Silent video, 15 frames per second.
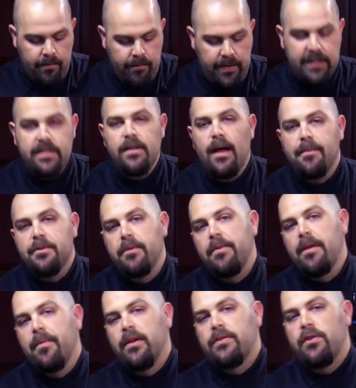This lobster, being
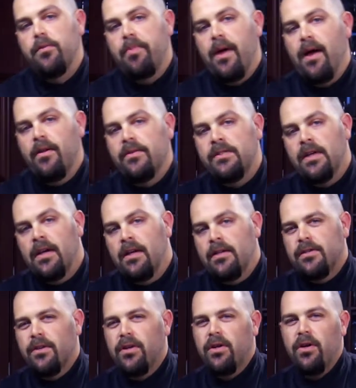about 2 pounds,
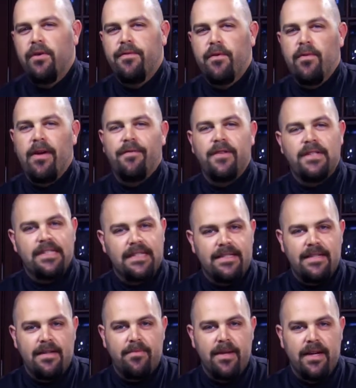is going to cook for roughly
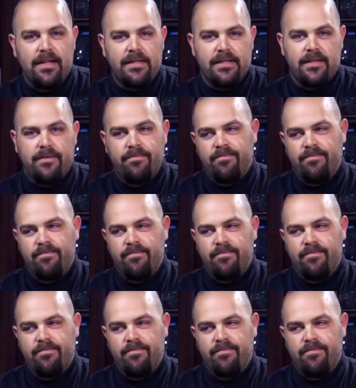16 minutes,